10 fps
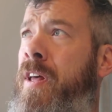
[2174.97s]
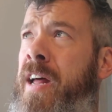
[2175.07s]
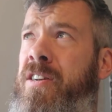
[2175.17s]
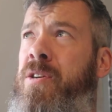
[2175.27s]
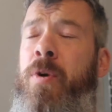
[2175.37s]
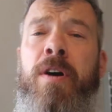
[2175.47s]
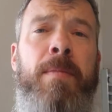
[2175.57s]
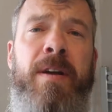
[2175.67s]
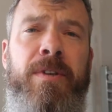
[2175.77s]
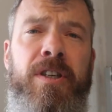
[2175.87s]
actually
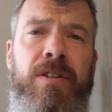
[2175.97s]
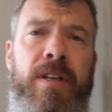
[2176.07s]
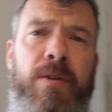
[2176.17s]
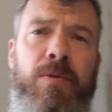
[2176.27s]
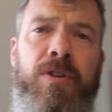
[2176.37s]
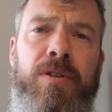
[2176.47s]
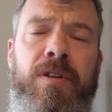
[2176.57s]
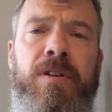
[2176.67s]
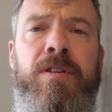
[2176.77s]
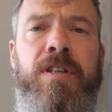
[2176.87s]
weren't blemishes, they were
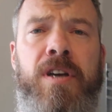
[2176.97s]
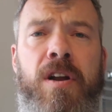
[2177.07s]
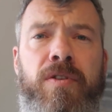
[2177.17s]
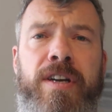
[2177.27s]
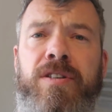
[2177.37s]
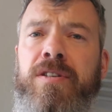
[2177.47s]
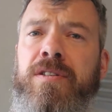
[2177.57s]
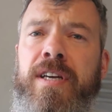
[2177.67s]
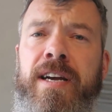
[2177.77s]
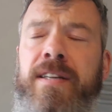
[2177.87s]
just
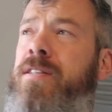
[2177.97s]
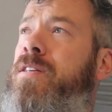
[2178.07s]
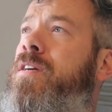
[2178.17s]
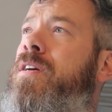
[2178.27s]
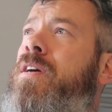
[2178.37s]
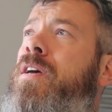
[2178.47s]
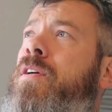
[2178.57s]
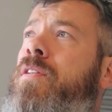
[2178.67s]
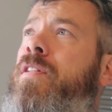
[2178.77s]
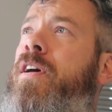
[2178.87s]
discolorations, and
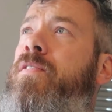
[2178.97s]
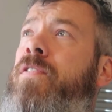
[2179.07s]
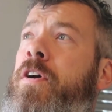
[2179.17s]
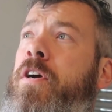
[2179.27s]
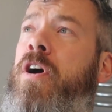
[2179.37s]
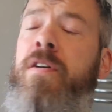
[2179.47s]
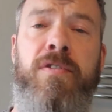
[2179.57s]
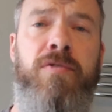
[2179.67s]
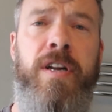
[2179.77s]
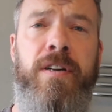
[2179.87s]
they've
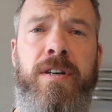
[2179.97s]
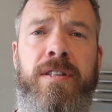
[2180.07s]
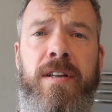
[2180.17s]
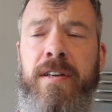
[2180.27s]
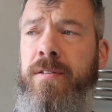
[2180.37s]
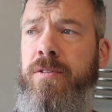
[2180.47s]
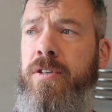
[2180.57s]
covered really nicely.